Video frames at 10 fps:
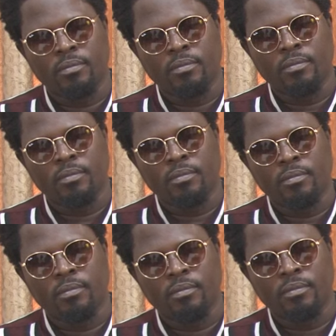
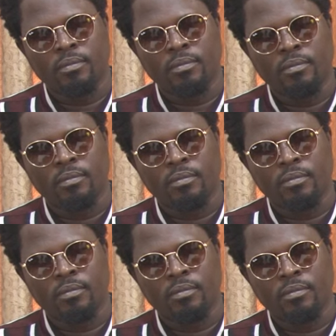
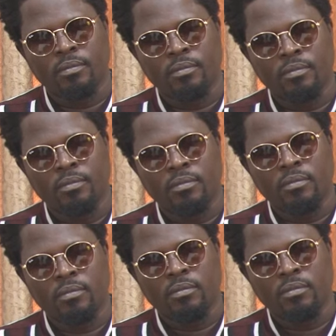
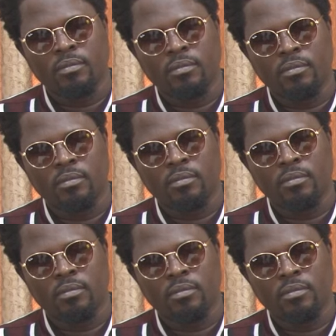
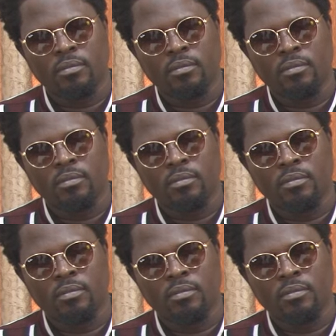
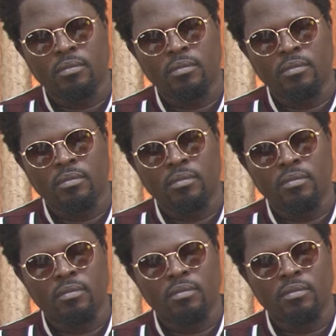
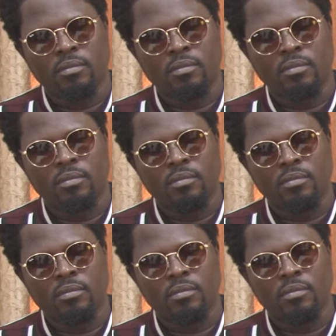
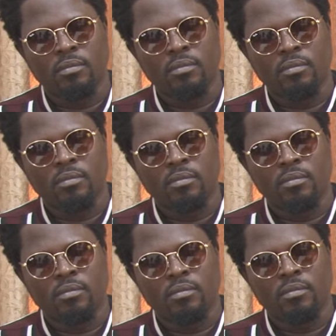
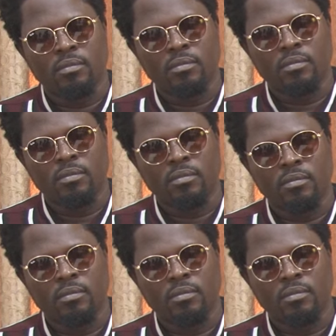(silent)